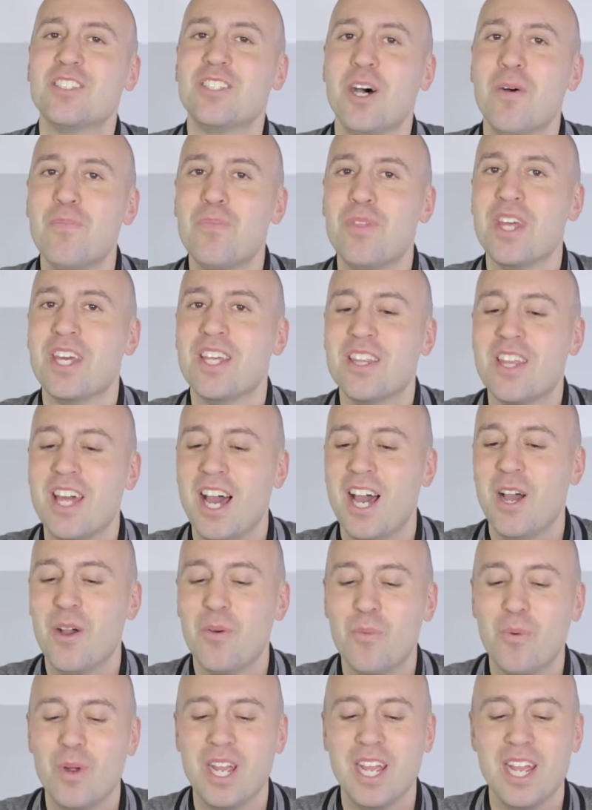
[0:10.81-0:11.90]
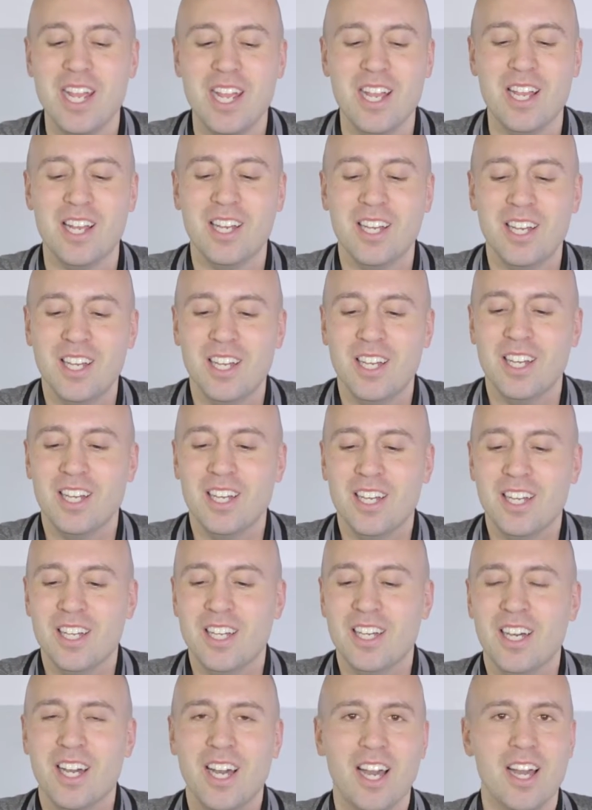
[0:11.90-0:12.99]
something that we,
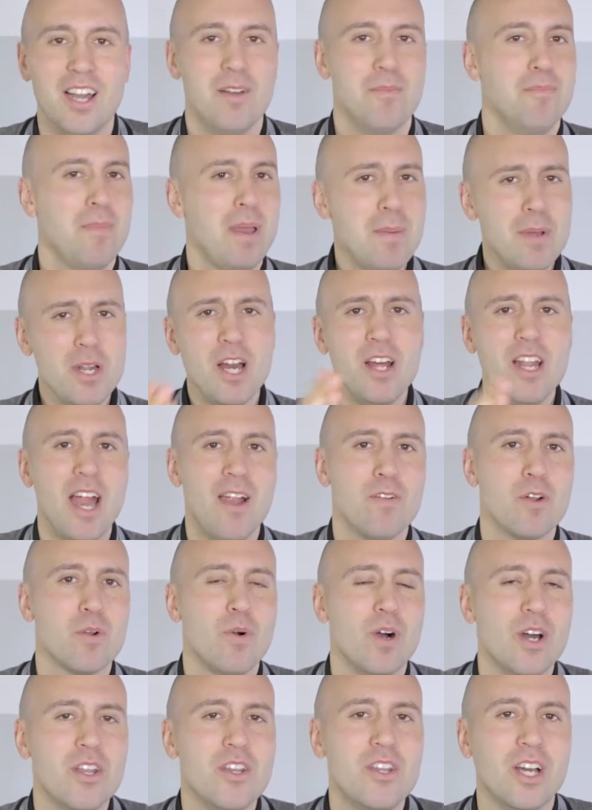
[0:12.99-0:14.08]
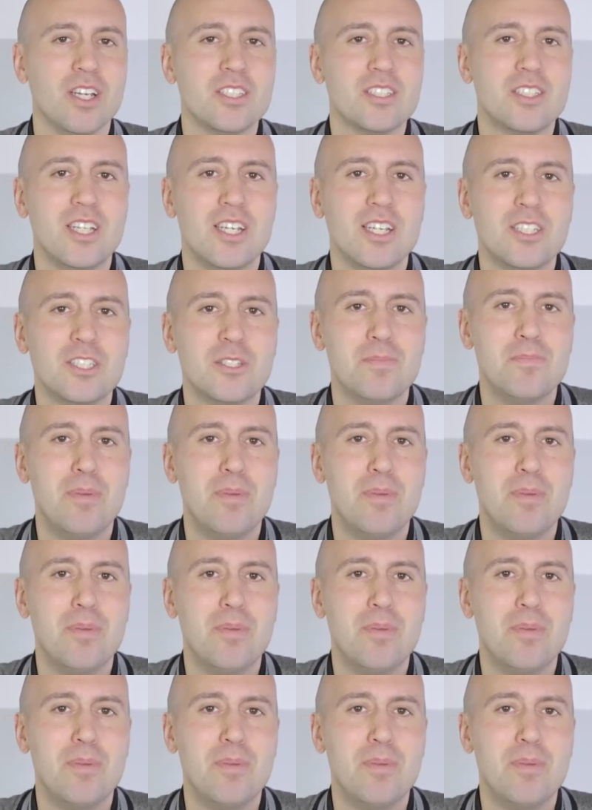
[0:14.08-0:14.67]
maybe not everyone does this,